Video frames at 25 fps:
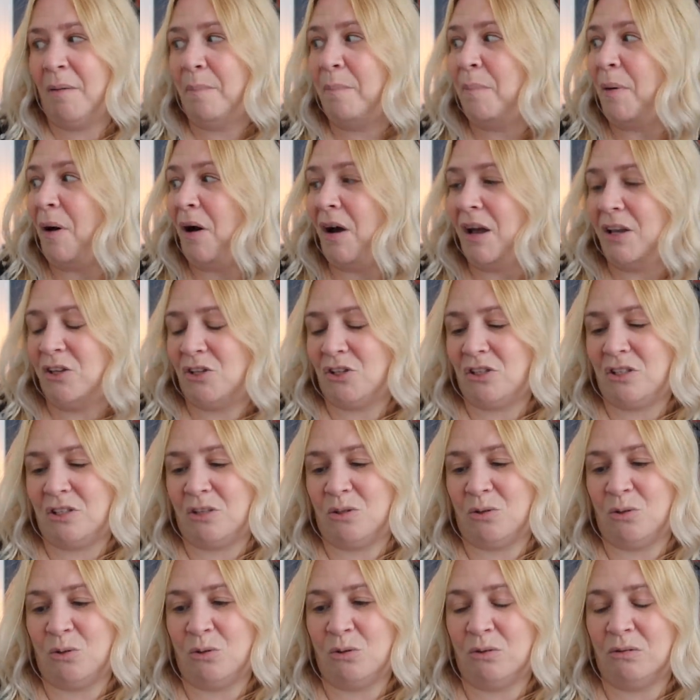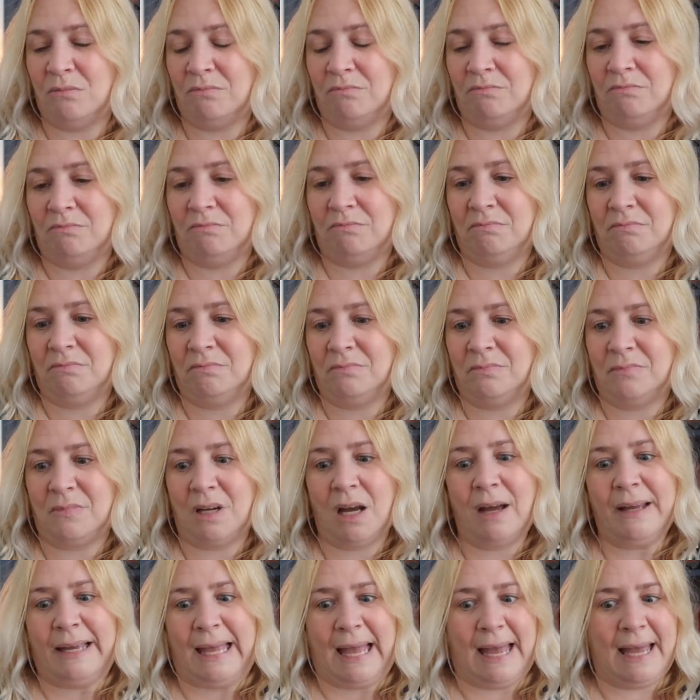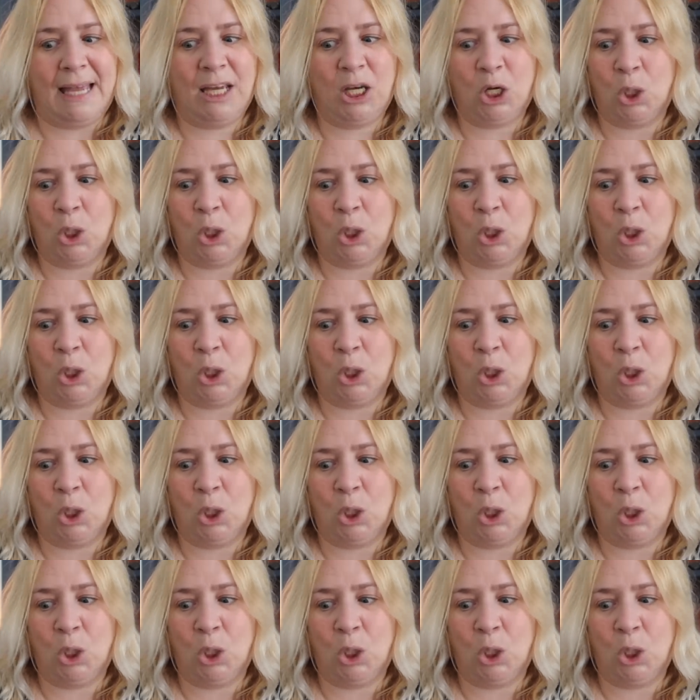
But I just thought, okay,